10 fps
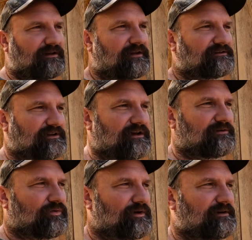in a lot
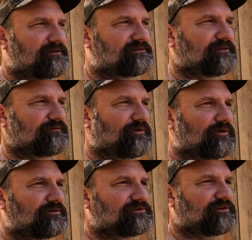of ways, as
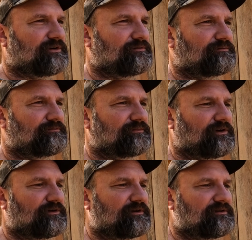far as you know,
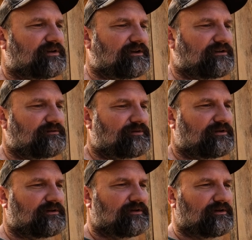learning team,
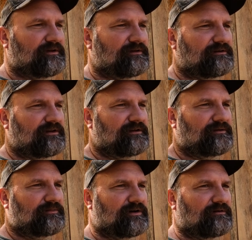
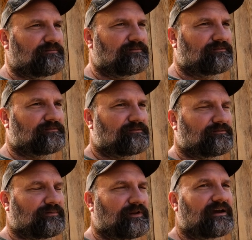team uh,
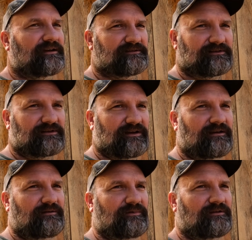playing as a
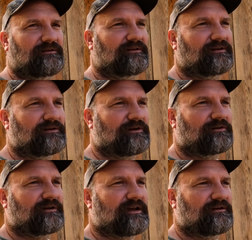team, and,
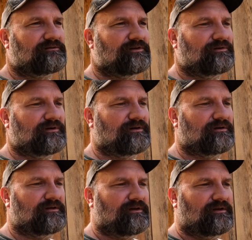learning how to uh,
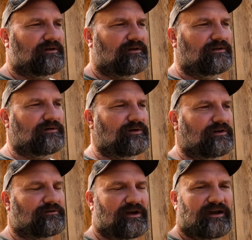you know
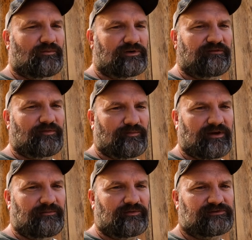interact with different
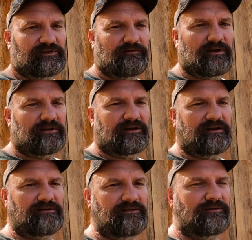people and stuff like
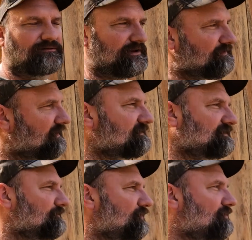that. You know, I think that's
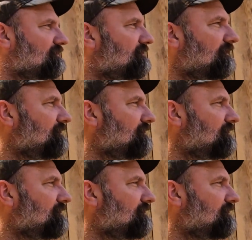important.